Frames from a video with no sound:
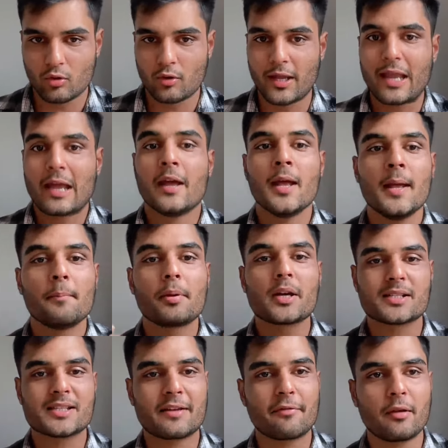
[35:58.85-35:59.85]
Okay,
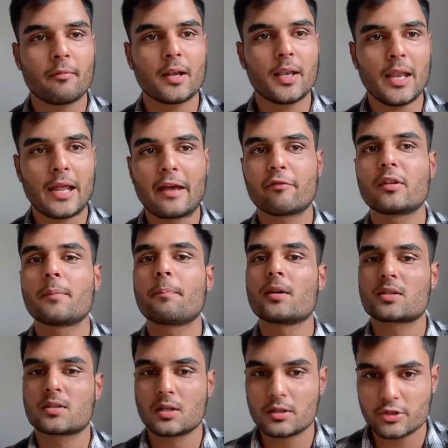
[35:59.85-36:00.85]
because everyone have their
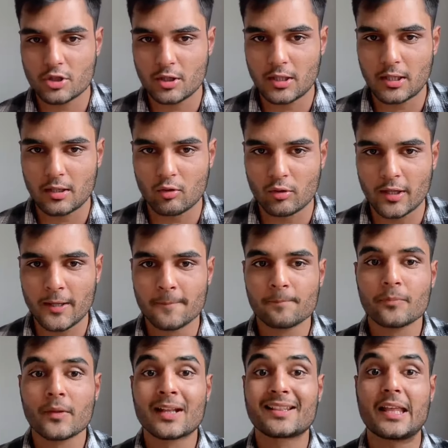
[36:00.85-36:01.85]
personal journey. Okay,
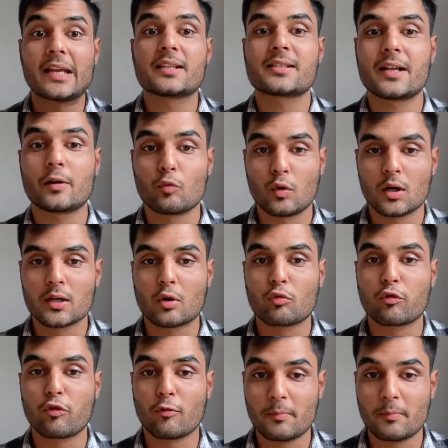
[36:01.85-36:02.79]
things that worked out for